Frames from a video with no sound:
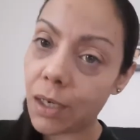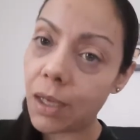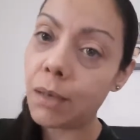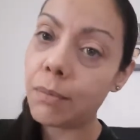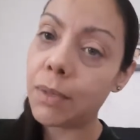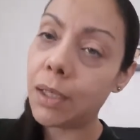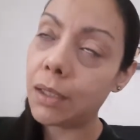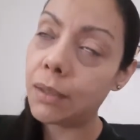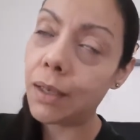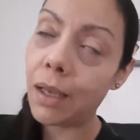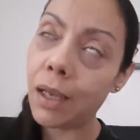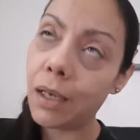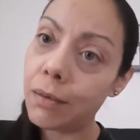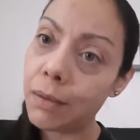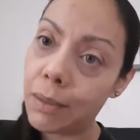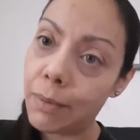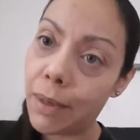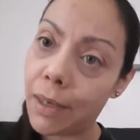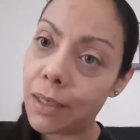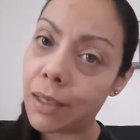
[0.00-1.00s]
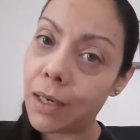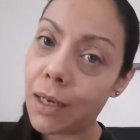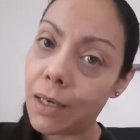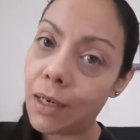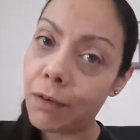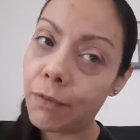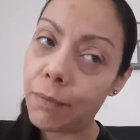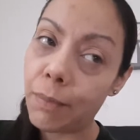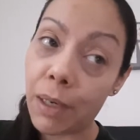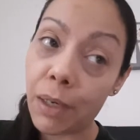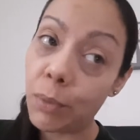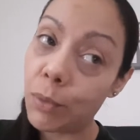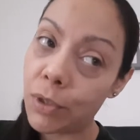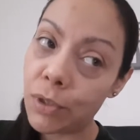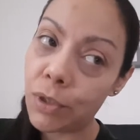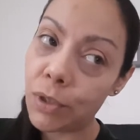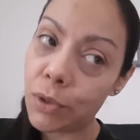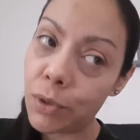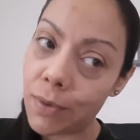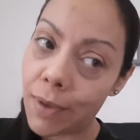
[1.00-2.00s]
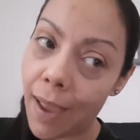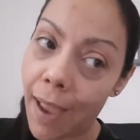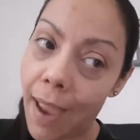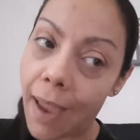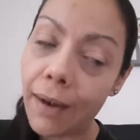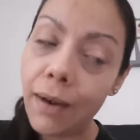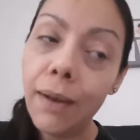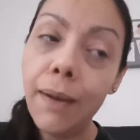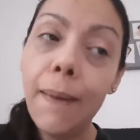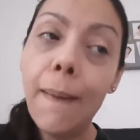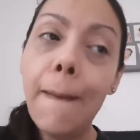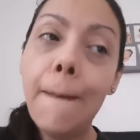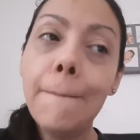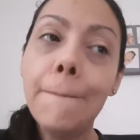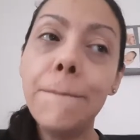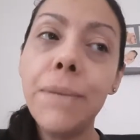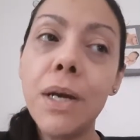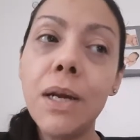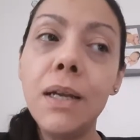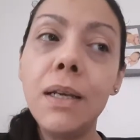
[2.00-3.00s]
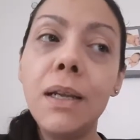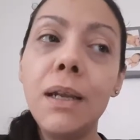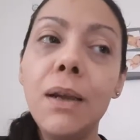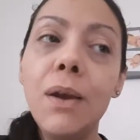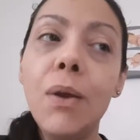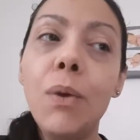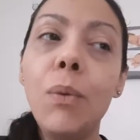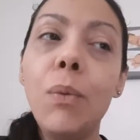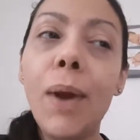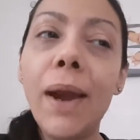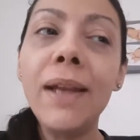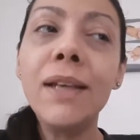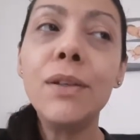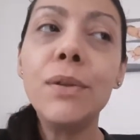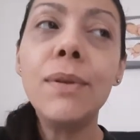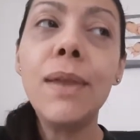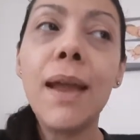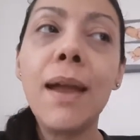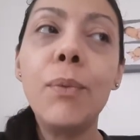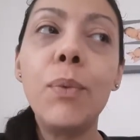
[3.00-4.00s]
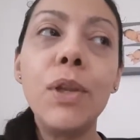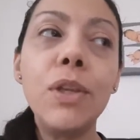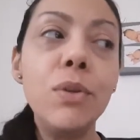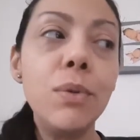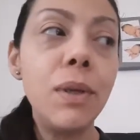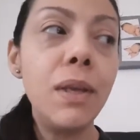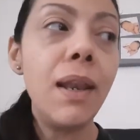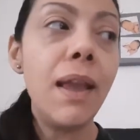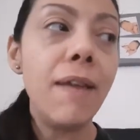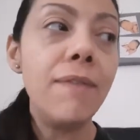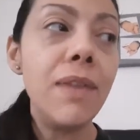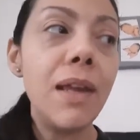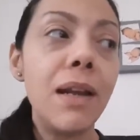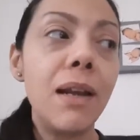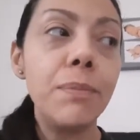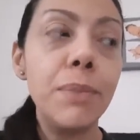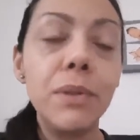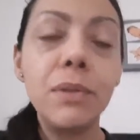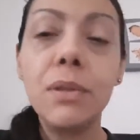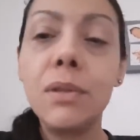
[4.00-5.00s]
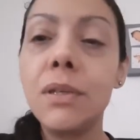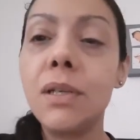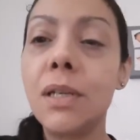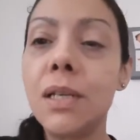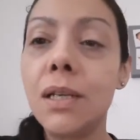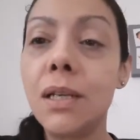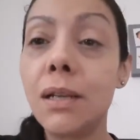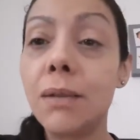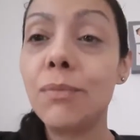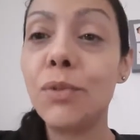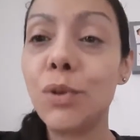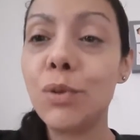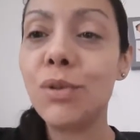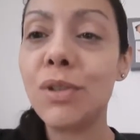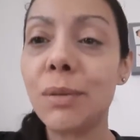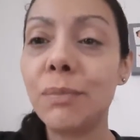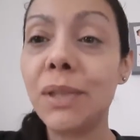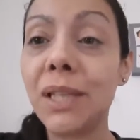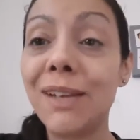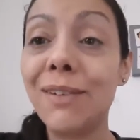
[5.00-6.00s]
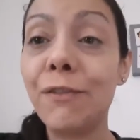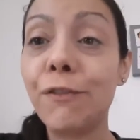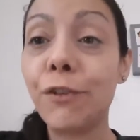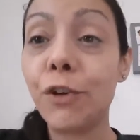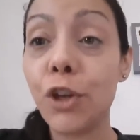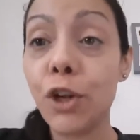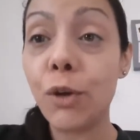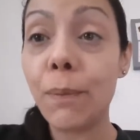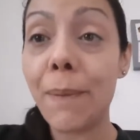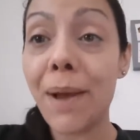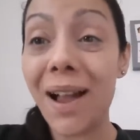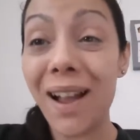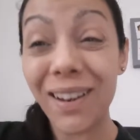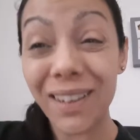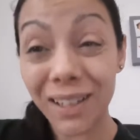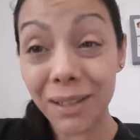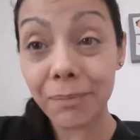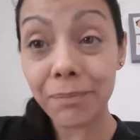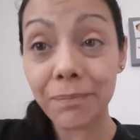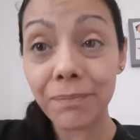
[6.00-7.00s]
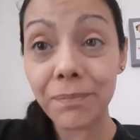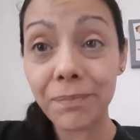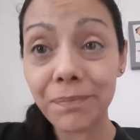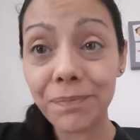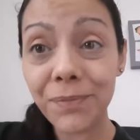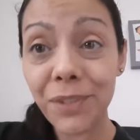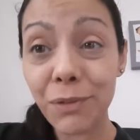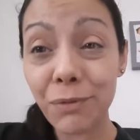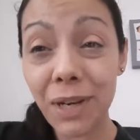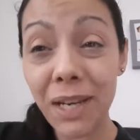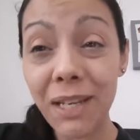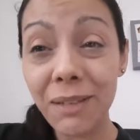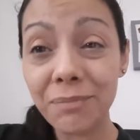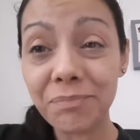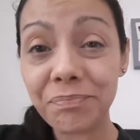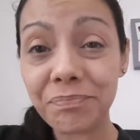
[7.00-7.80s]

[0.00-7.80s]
I mean, anybody and everybody wants to do that, but why do that when you can have that opportunity to do something for your body, right?